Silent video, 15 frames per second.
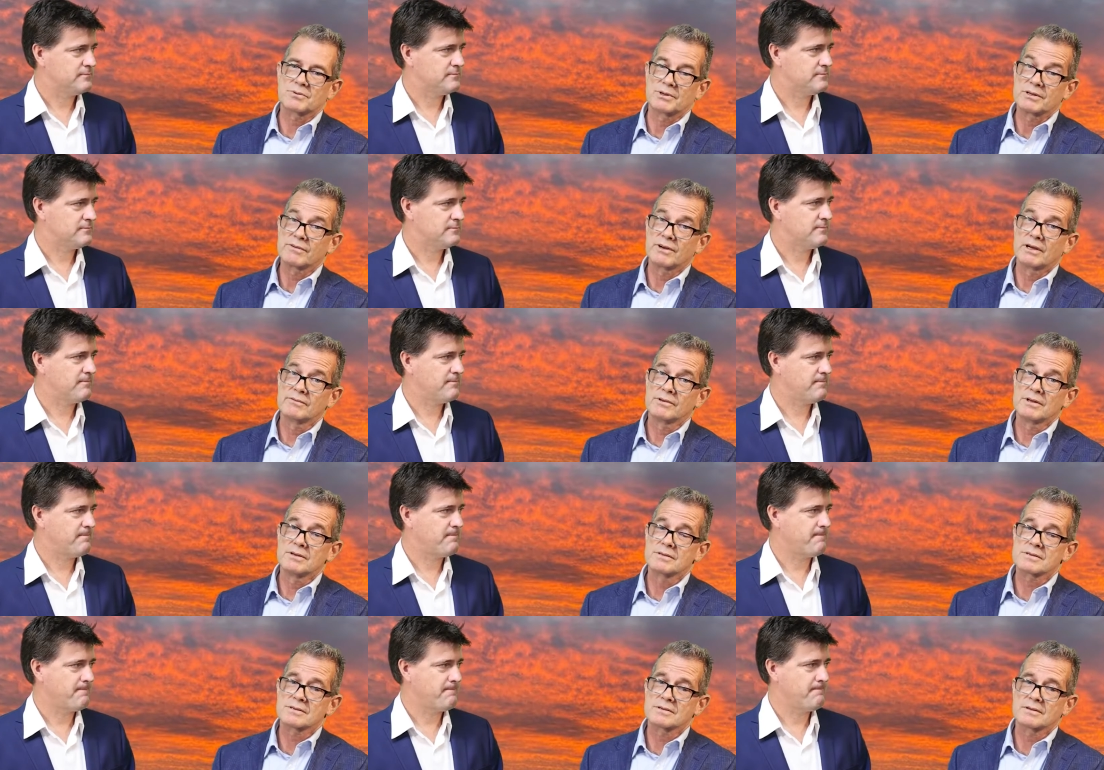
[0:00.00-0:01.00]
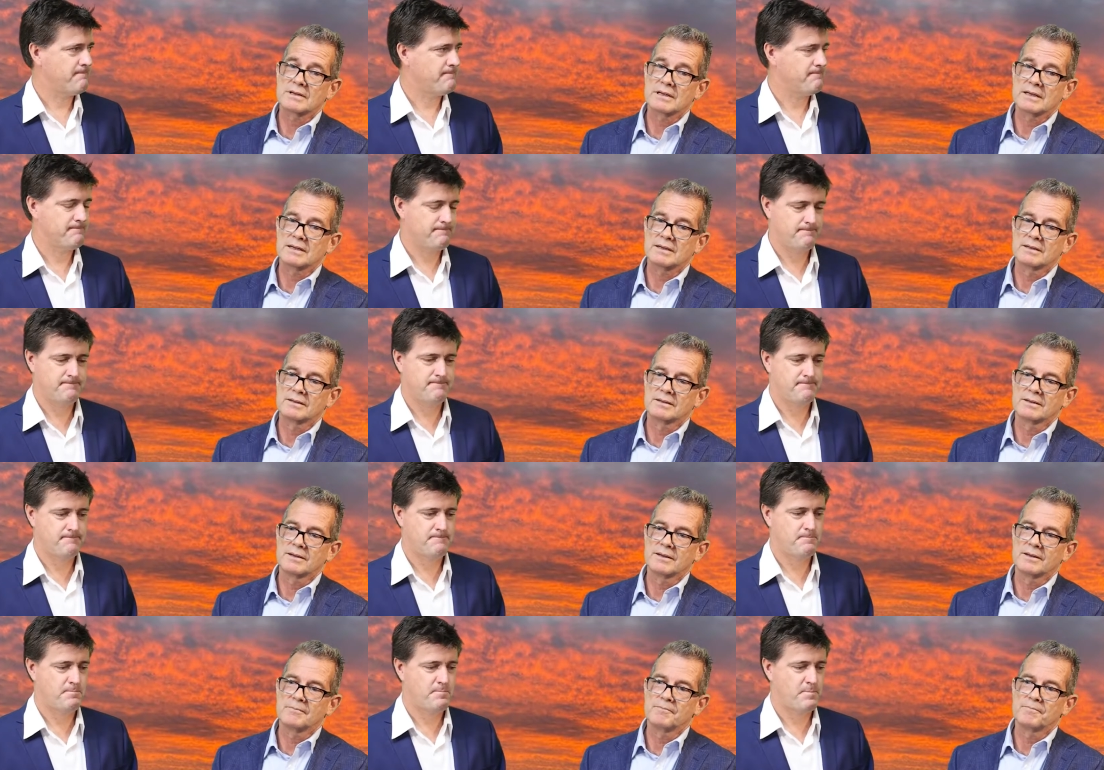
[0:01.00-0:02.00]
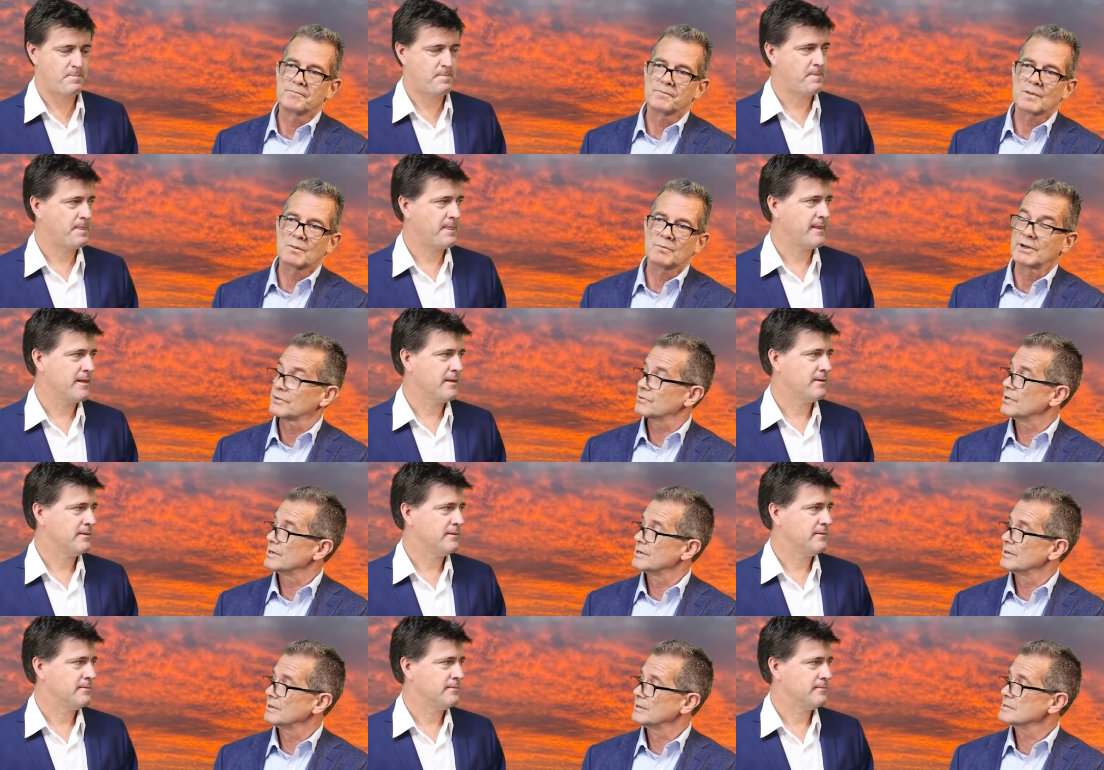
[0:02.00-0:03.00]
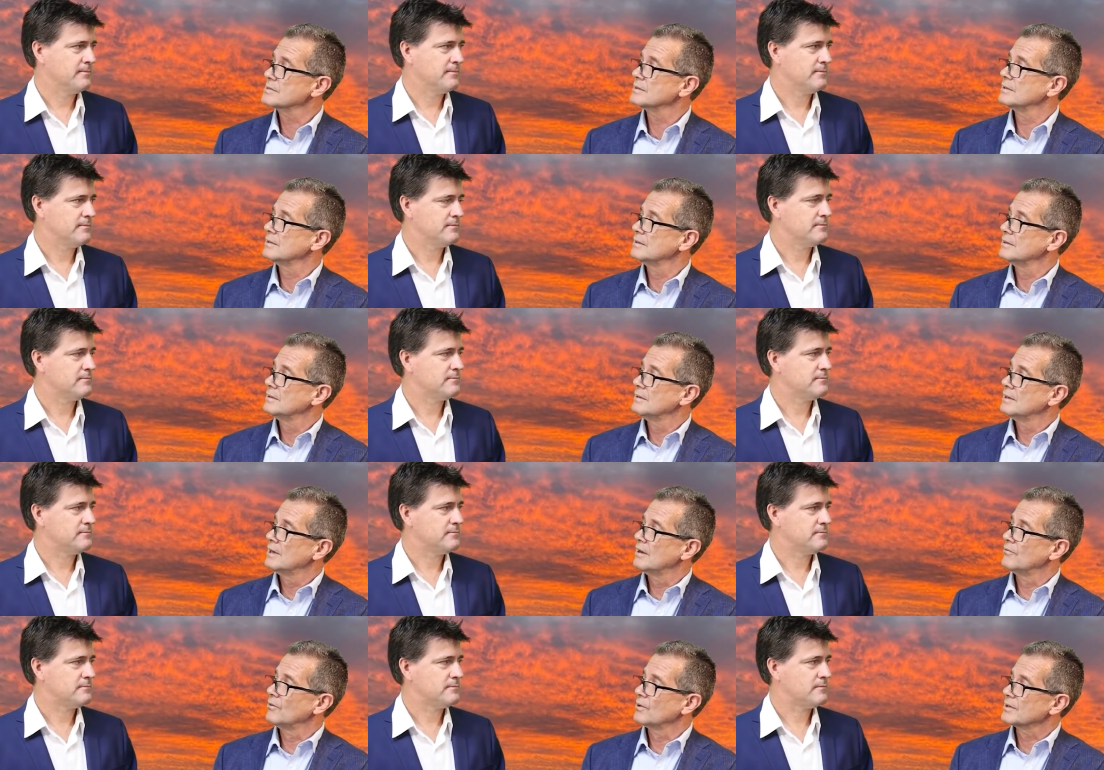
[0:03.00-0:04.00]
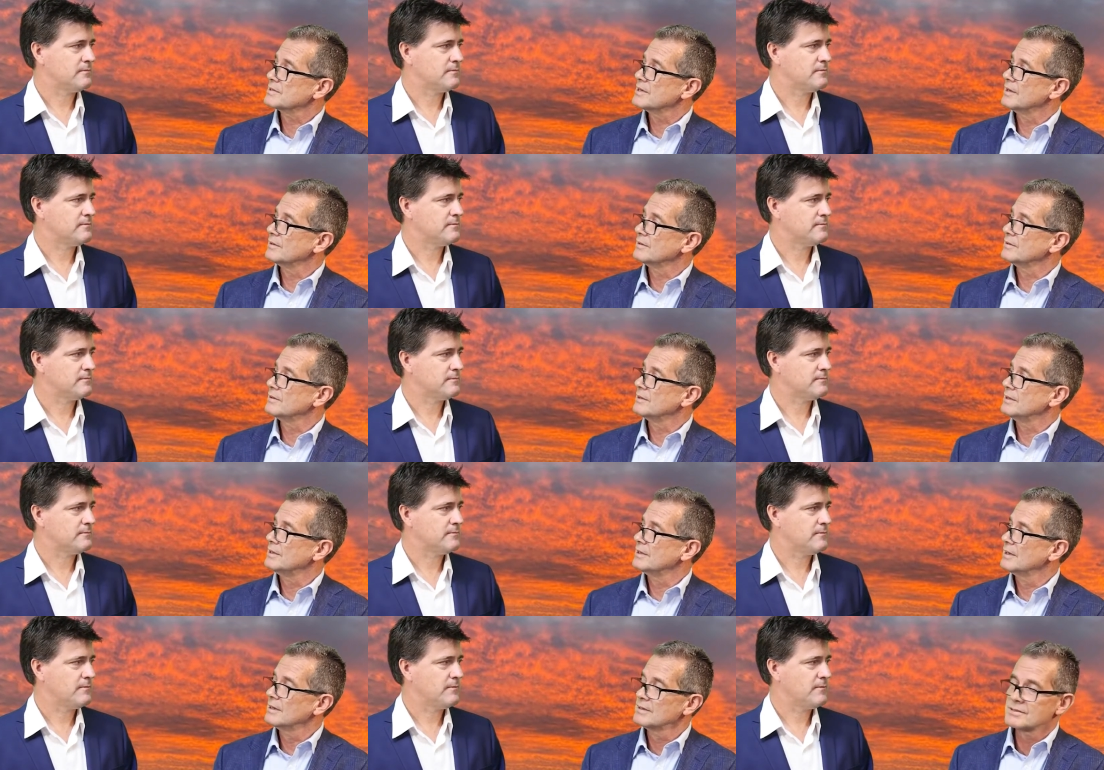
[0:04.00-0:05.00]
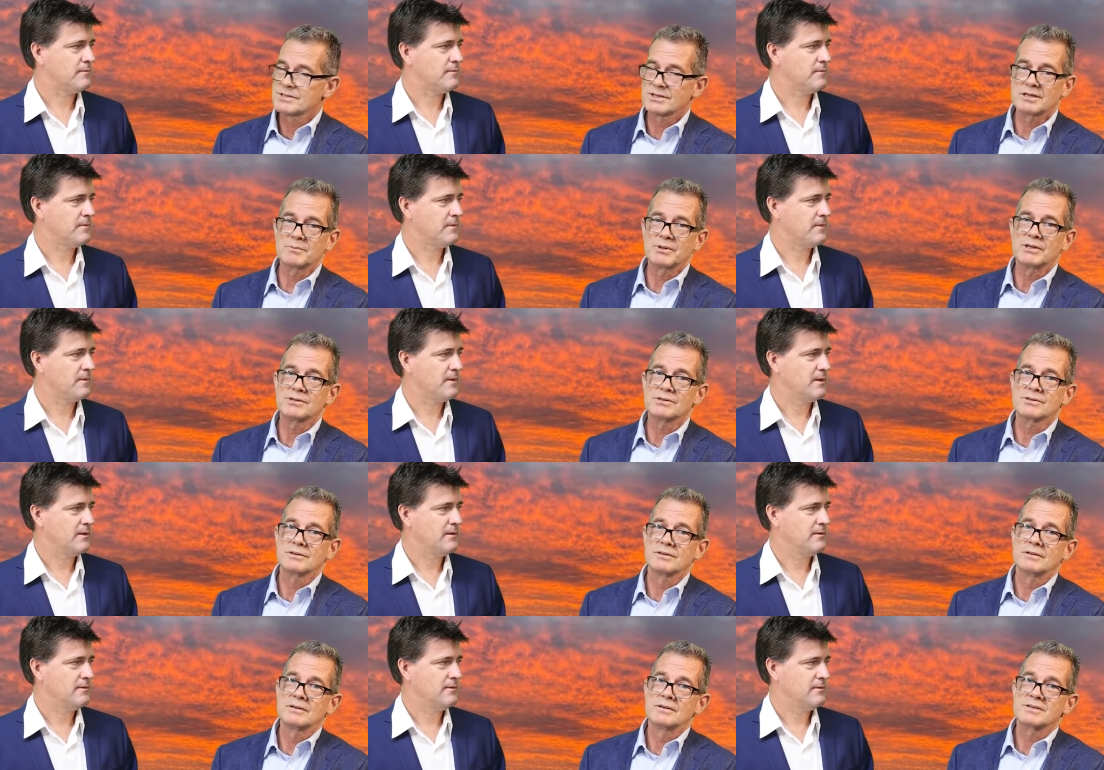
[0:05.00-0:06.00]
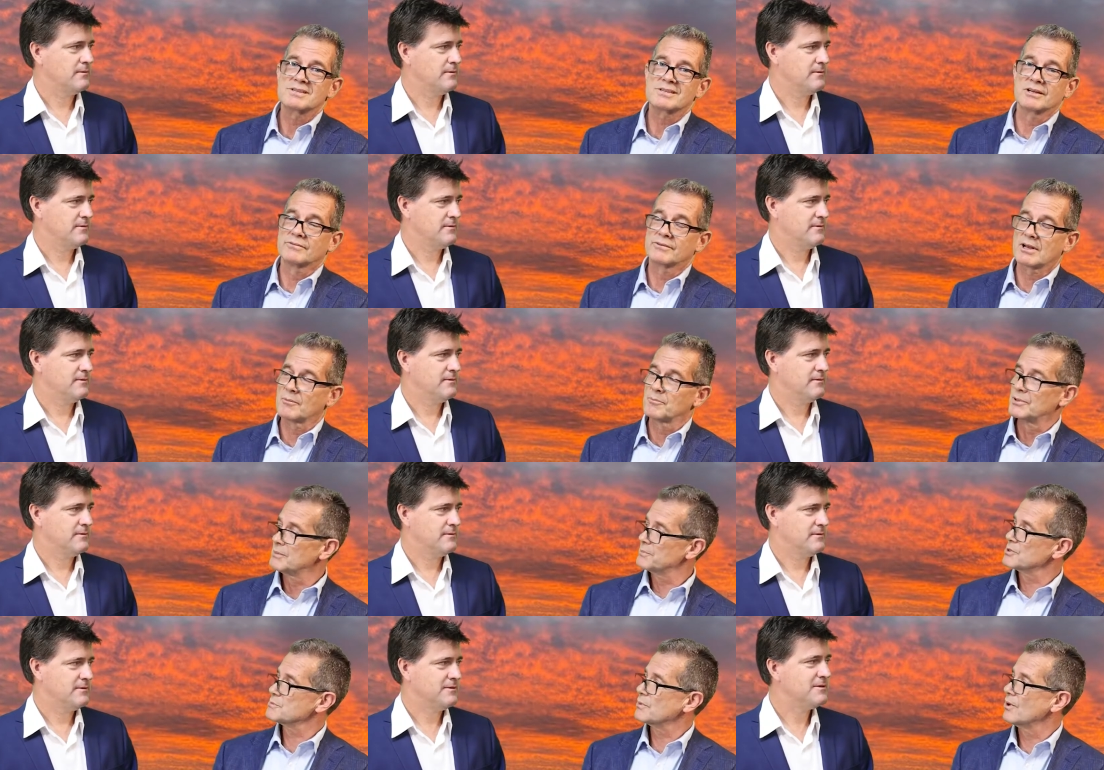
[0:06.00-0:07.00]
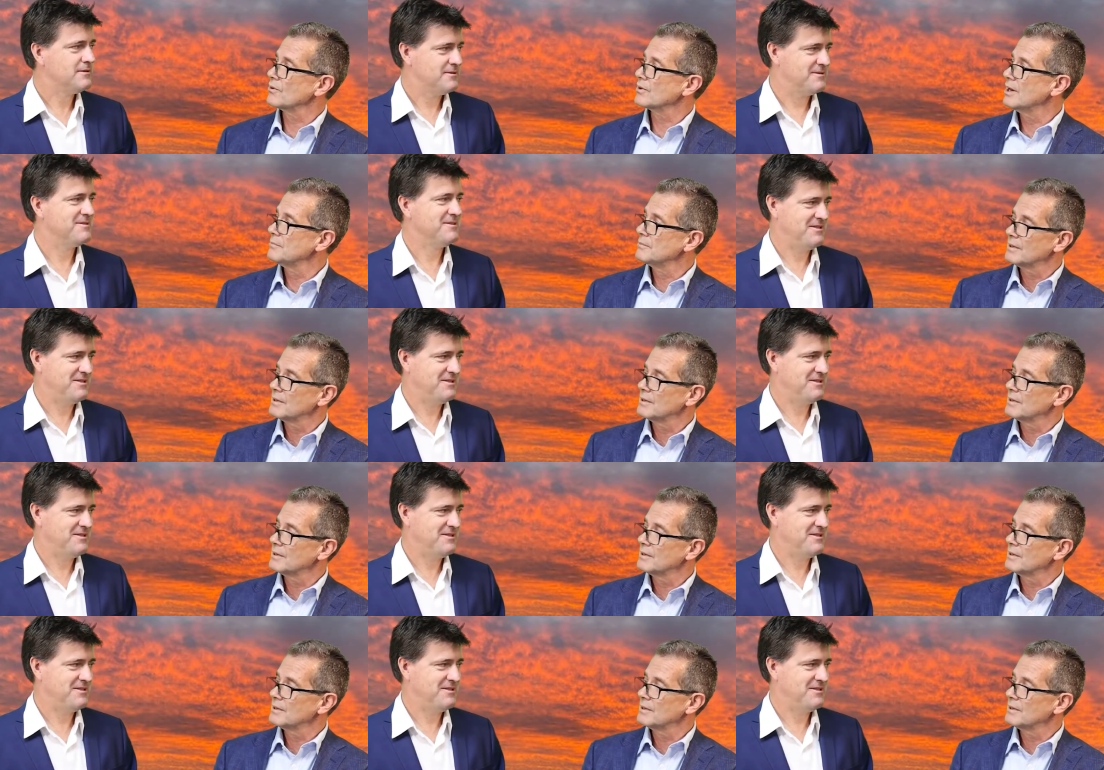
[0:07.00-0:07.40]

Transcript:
Speaker 1: 25 years, and um, my three girls have all attended the uh, City Beach Surf Club Nippers program.